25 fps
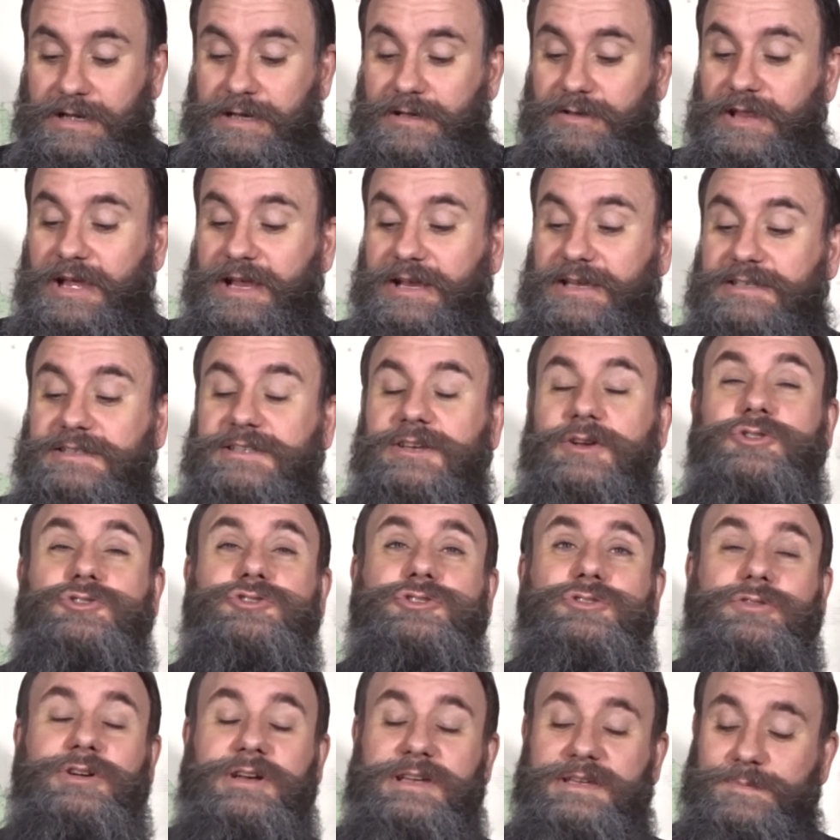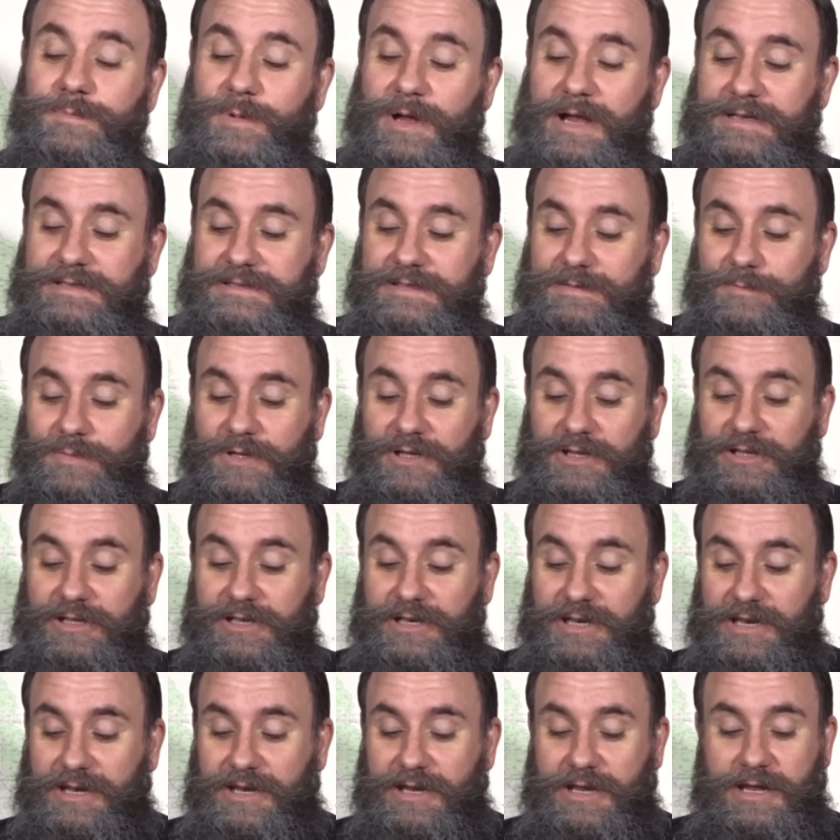like social
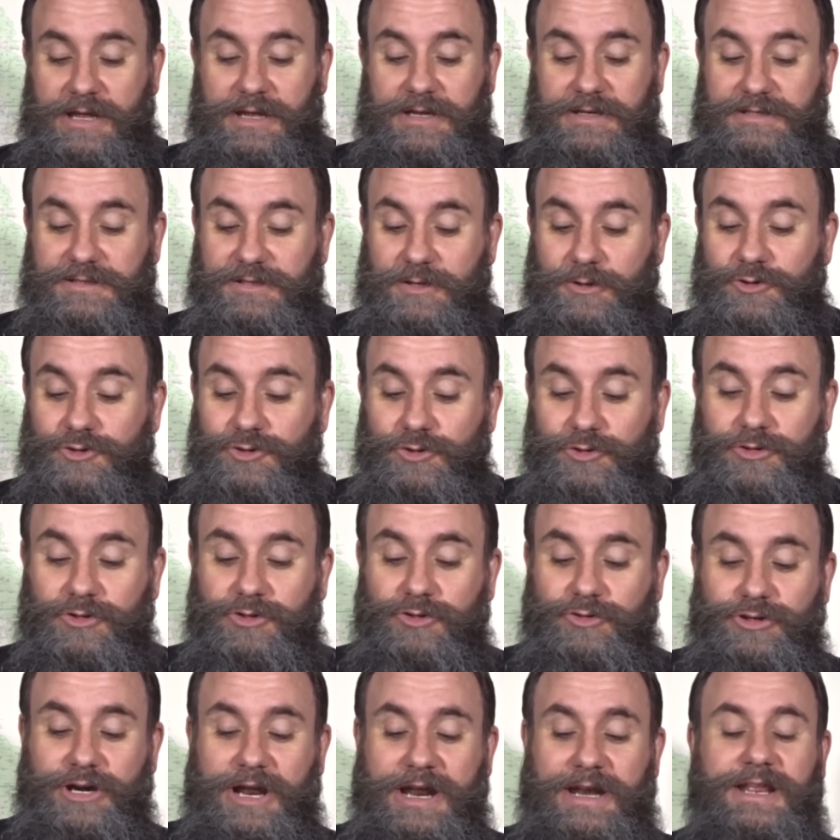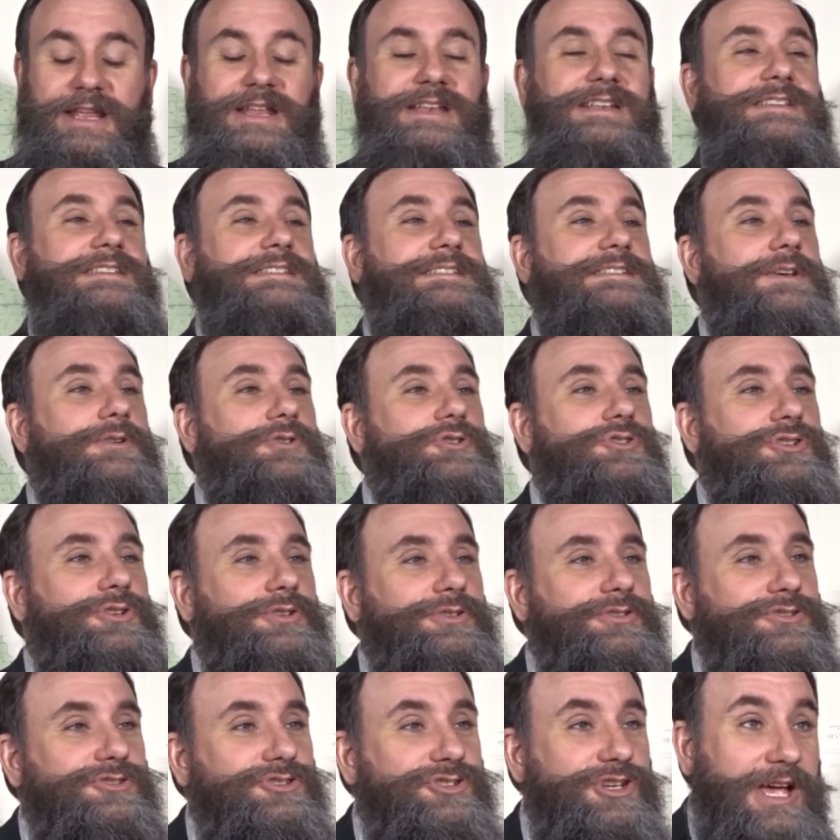responsibility, social credit,
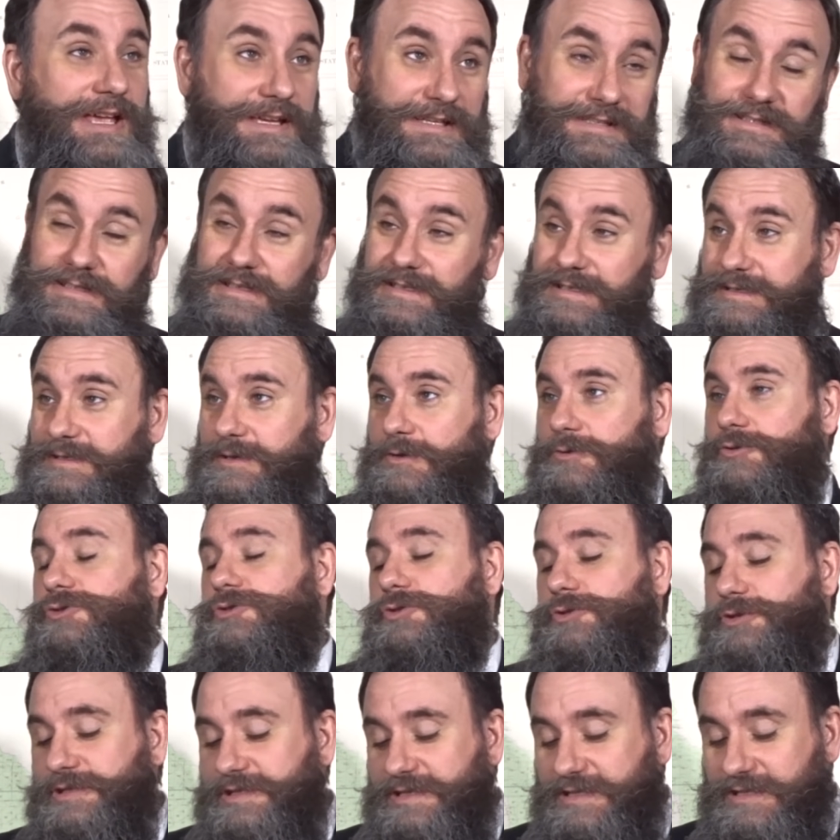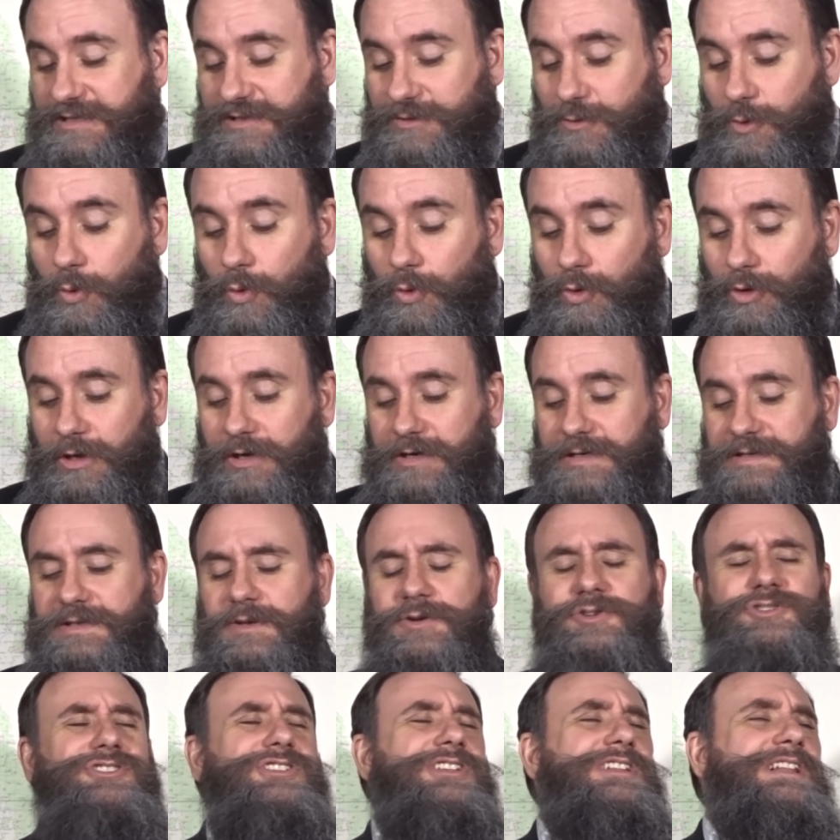social justice, social score,
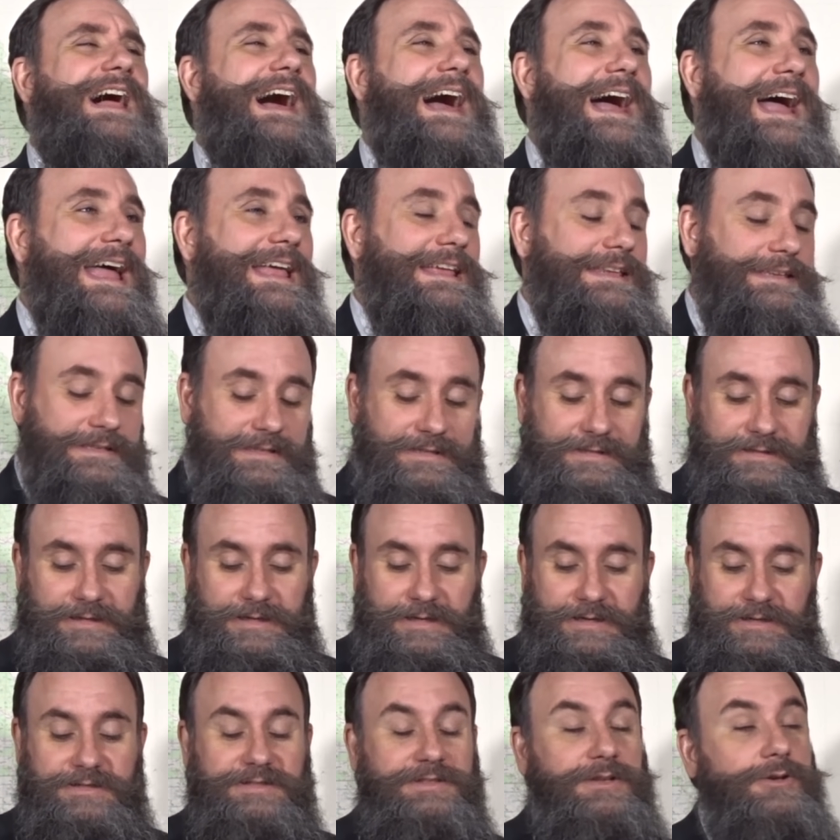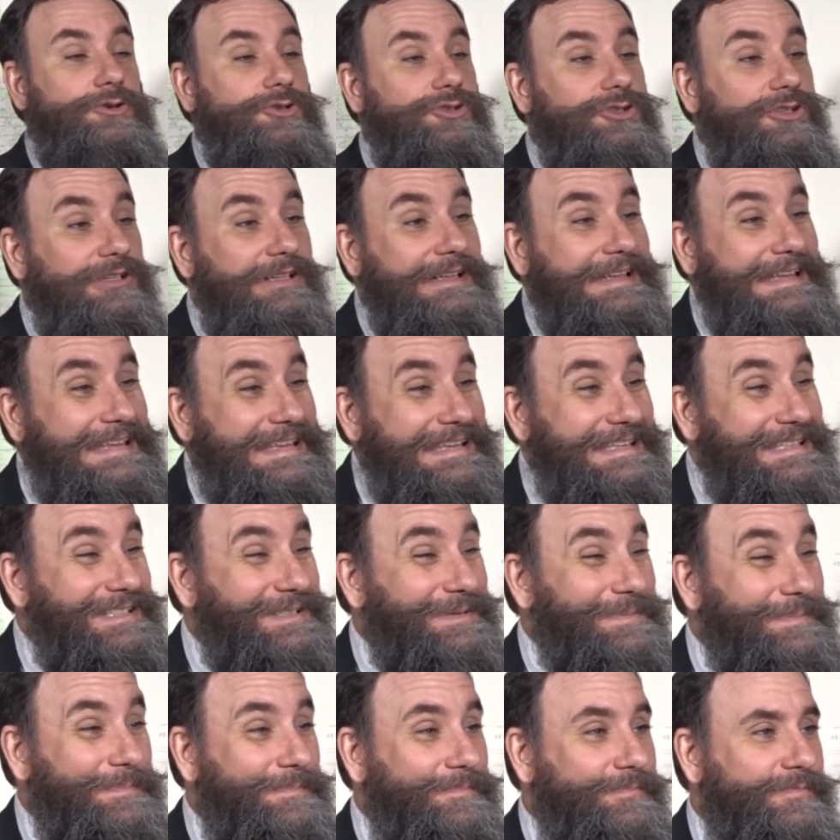socialized,
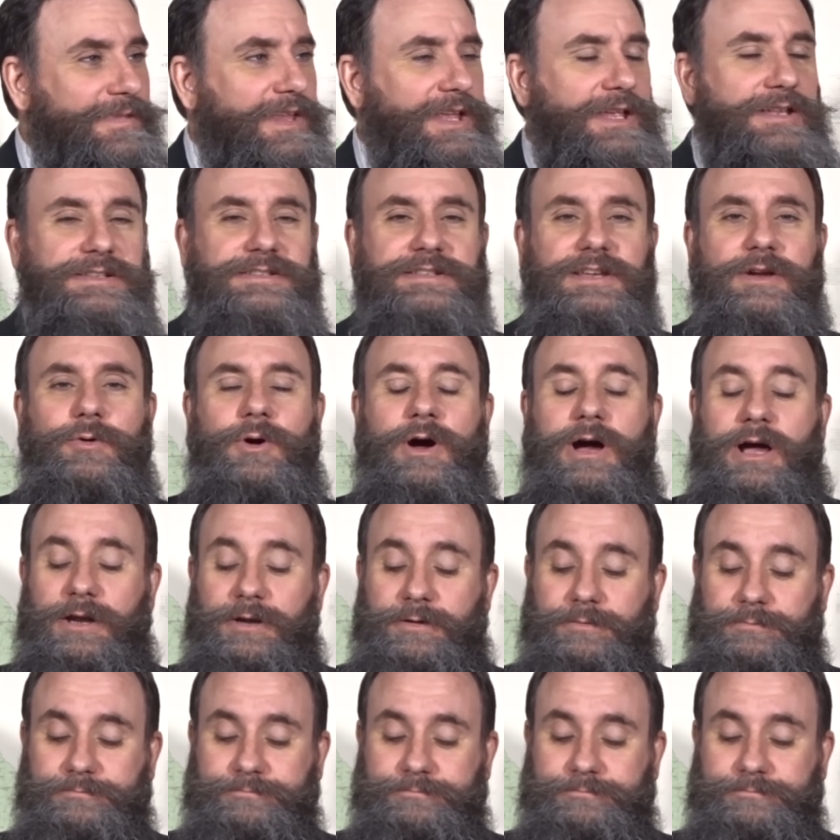socialism, and so on.